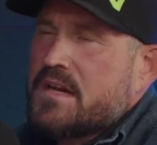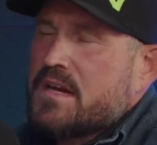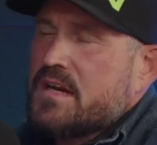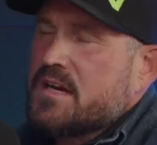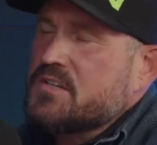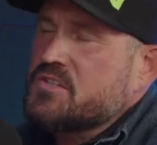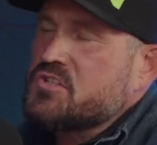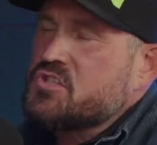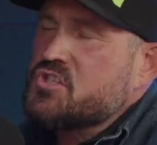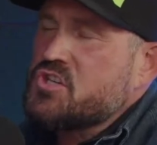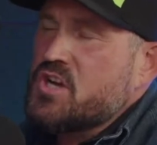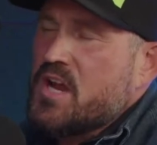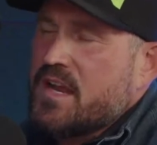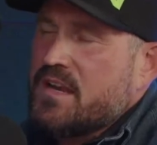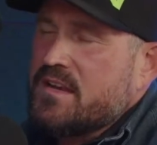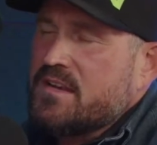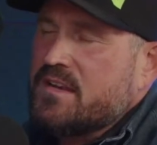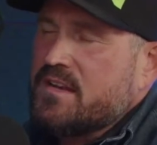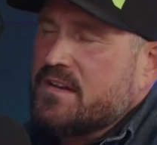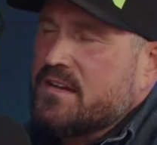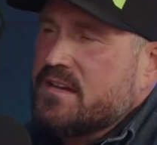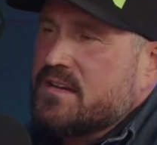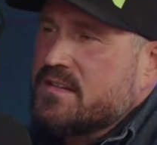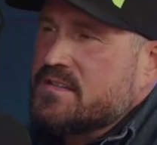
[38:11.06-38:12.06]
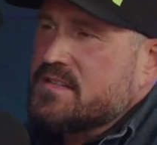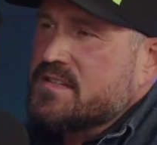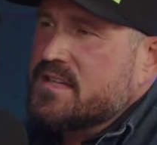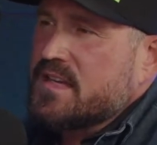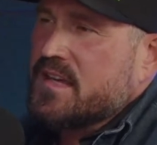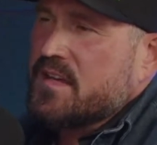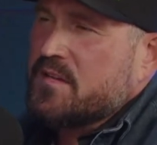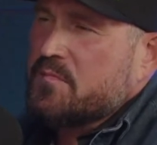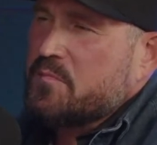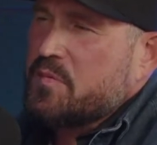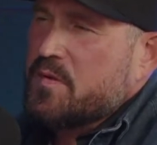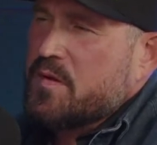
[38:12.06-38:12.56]
agenda to
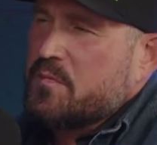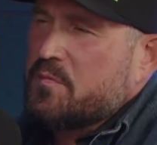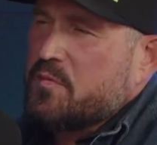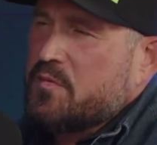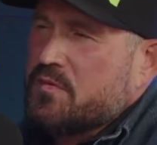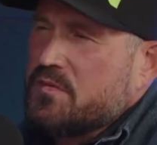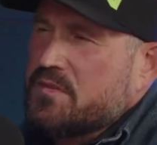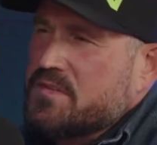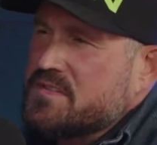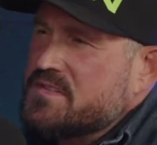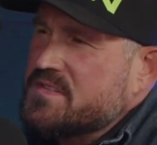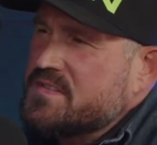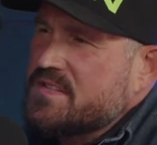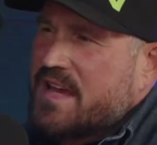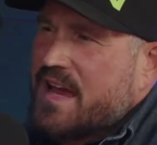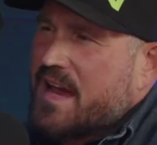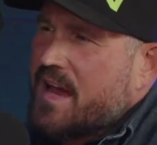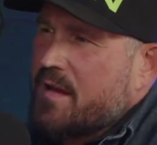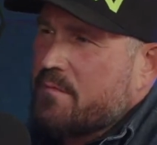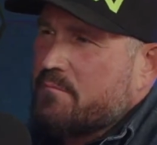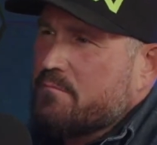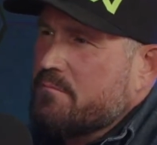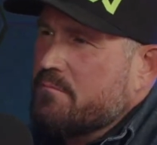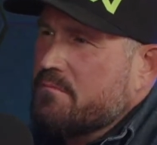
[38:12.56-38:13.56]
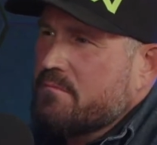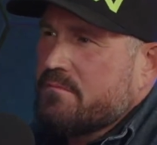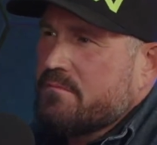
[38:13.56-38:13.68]
get people to stop?